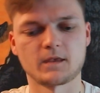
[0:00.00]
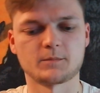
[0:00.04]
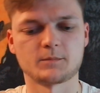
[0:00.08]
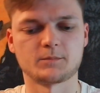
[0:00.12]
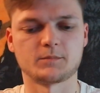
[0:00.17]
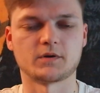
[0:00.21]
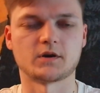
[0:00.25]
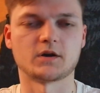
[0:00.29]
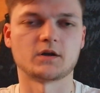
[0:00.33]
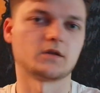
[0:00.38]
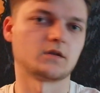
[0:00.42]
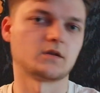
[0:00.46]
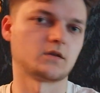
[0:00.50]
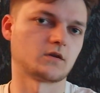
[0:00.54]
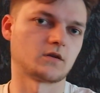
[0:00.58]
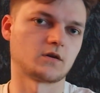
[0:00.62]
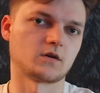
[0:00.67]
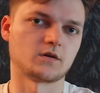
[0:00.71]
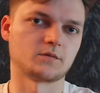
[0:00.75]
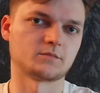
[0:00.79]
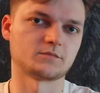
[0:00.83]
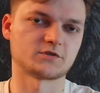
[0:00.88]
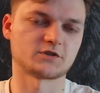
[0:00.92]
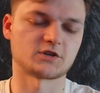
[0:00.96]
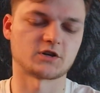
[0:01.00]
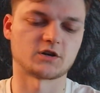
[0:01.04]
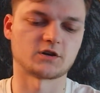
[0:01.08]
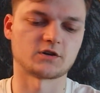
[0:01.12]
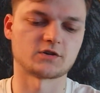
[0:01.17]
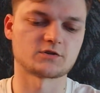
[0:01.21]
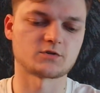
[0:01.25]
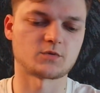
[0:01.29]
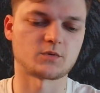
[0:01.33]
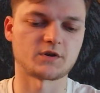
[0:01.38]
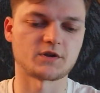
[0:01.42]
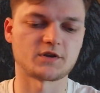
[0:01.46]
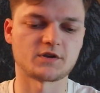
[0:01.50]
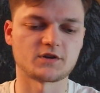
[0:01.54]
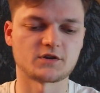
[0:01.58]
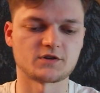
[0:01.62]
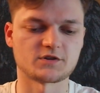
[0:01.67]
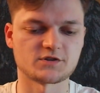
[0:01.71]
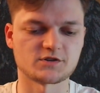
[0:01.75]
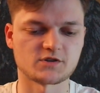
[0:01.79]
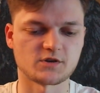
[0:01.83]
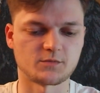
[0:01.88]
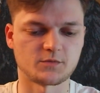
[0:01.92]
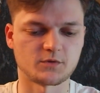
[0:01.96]
But, you know, I'm sure in 20
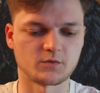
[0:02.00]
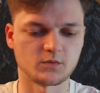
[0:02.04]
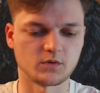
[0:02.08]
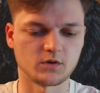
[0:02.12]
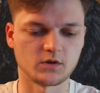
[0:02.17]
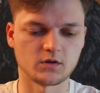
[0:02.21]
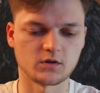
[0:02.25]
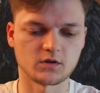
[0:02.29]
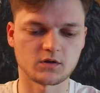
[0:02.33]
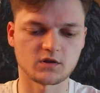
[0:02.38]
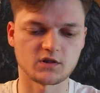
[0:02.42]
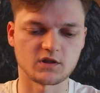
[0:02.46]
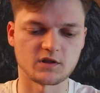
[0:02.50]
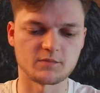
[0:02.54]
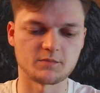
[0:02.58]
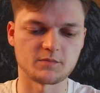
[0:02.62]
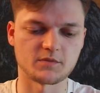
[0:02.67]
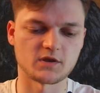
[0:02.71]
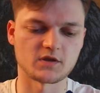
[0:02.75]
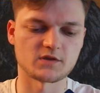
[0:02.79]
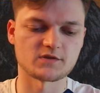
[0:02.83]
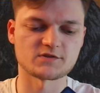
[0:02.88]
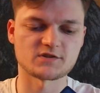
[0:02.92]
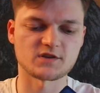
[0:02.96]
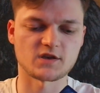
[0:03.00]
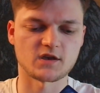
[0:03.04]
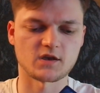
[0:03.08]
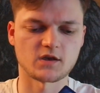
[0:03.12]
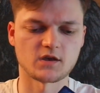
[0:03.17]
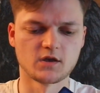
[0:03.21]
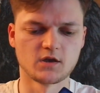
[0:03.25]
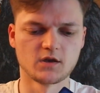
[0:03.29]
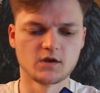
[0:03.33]
years someone will clip me and say,